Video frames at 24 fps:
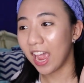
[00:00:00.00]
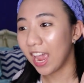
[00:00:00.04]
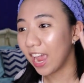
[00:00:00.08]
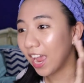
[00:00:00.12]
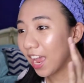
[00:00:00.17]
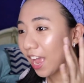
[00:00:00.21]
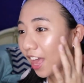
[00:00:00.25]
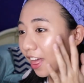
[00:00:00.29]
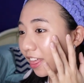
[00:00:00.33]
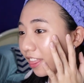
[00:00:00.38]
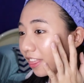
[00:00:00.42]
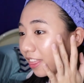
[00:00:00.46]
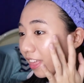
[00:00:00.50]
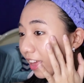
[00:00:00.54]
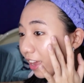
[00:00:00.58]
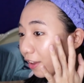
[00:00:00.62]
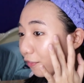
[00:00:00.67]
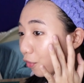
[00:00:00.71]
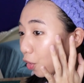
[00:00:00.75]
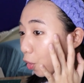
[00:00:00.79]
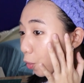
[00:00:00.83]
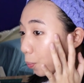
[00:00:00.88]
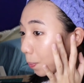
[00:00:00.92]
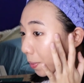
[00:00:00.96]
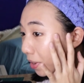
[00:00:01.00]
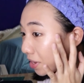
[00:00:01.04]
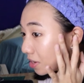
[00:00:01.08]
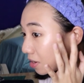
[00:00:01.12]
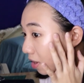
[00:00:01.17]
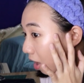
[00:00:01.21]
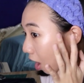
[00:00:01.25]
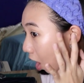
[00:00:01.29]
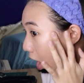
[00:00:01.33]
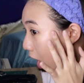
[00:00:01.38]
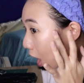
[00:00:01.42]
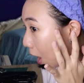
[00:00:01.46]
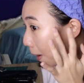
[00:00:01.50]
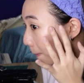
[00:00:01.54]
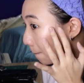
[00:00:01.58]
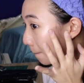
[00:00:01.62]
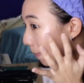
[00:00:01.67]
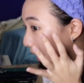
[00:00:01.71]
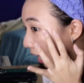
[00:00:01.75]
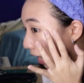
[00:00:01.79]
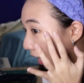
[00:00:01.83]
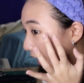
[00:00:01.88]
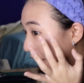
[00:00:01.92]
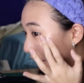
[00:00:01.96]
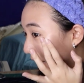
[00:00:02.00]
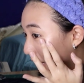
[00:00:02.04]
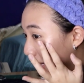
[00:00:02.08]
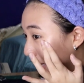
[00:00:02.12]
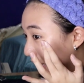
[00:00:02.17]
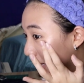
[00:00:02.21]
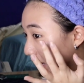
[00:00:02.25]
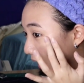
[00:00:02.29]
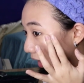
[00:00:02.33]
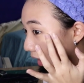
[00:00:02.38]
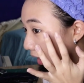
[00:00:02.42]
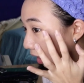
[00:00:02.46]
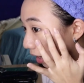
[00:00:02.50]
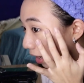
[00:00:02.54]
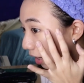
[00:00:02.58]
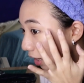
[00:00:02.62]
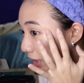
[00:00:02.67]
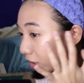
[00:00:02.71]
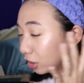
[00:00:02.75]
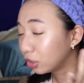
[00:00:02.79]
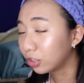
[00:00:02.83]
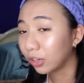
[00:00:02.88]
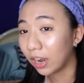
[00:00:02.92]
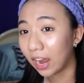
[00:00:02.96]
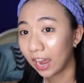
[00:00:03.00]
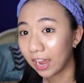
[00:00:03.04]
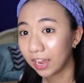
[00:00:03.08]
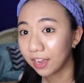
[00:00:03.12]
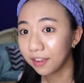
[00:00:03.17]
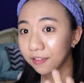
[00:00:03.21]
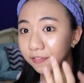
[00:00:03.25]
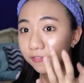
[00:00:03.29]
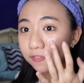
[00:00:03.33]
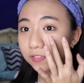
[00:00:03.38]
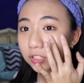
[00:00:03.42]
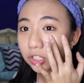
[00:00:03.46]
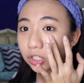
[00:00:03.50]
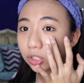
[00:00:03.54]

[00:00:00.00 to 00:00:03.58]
and they've opened up a drive